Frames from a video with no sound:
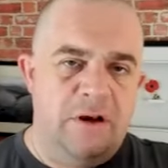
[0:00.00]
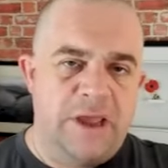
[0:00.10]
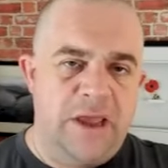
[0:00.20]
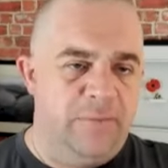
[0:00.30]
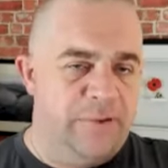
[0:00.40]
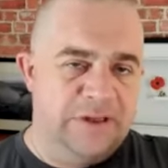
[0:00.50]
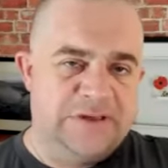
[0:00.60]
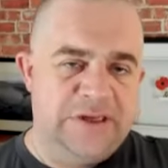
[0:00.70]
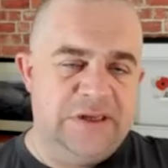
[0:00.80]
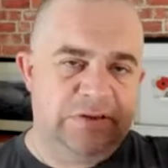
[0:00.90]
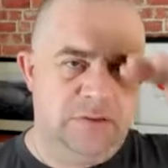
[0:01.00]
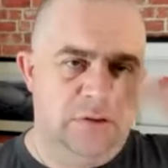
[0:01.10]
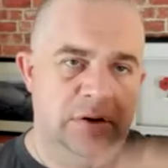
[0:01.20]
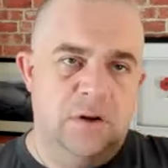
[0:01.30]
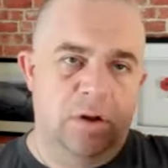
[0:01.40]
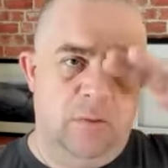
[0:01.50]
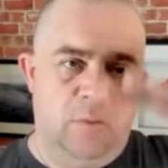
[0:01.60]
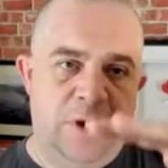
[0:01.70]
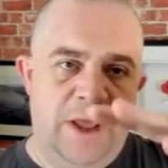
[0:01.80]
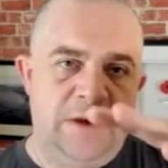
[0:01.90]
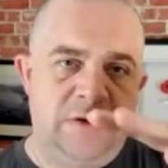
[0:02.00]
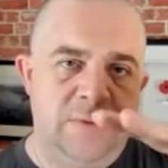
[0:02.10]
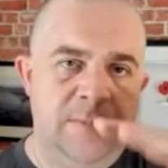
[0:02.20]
capabilities on one hand,